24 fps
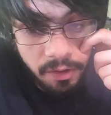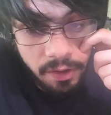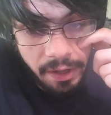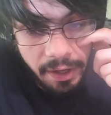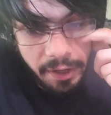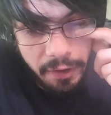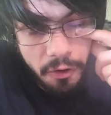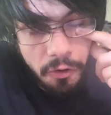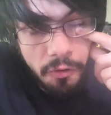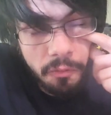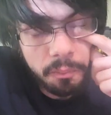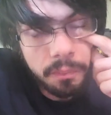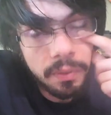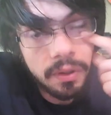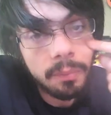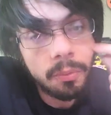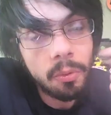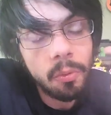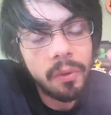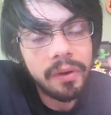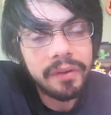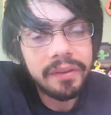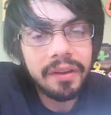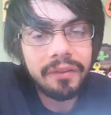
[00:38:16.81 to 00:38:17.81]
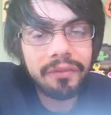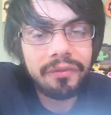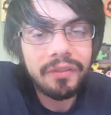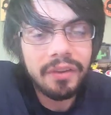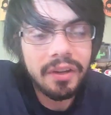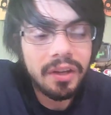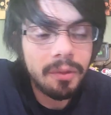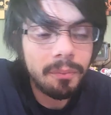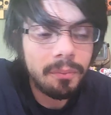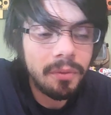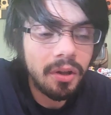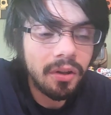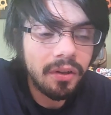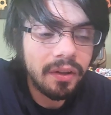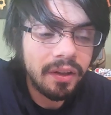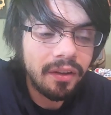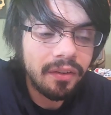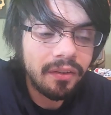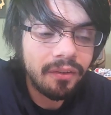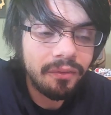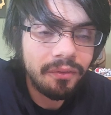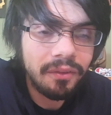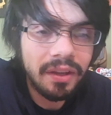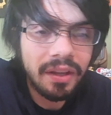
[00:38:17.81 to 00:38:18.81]
I know people, when they think about
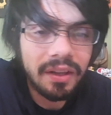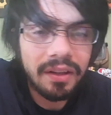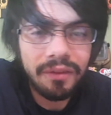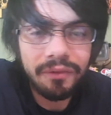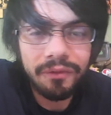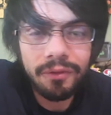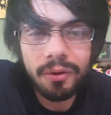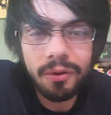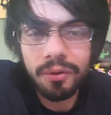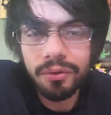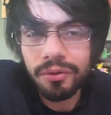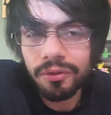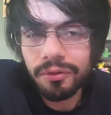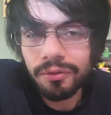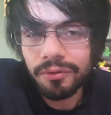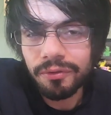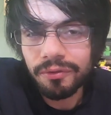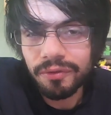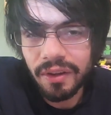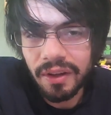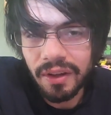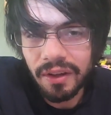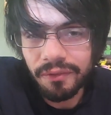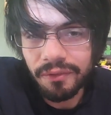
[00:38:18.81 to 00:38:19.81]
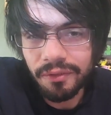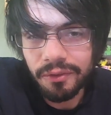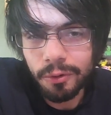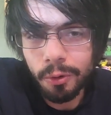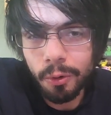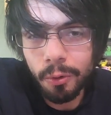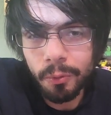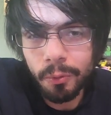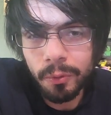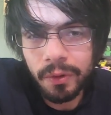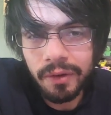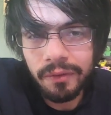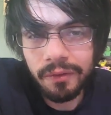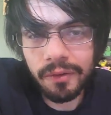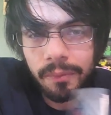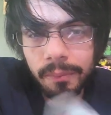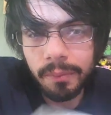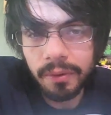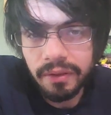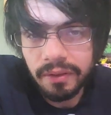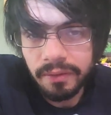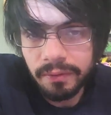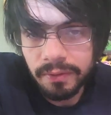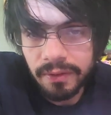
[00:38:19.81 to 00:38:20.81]
Legacy of Kane, they think of Soul Reaver,
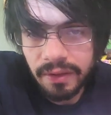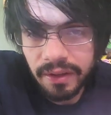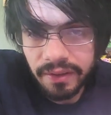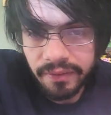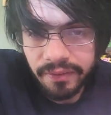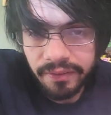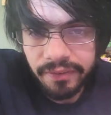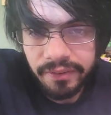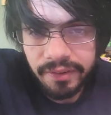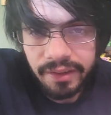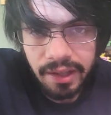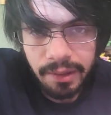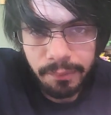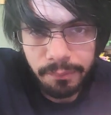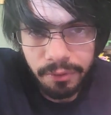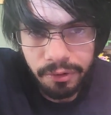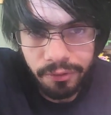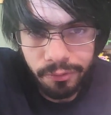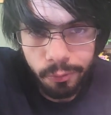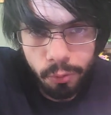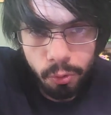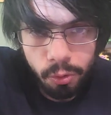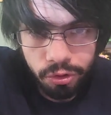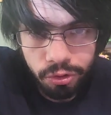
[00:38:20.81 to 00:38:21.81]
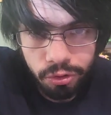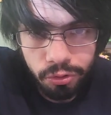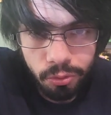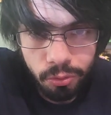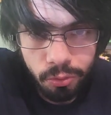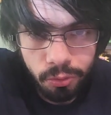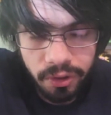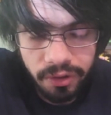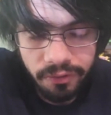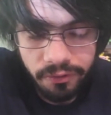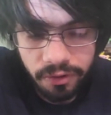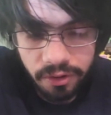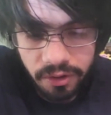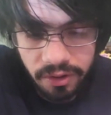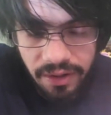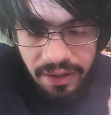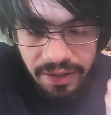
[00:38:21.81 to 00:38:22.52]
but this came before Soul Reaver.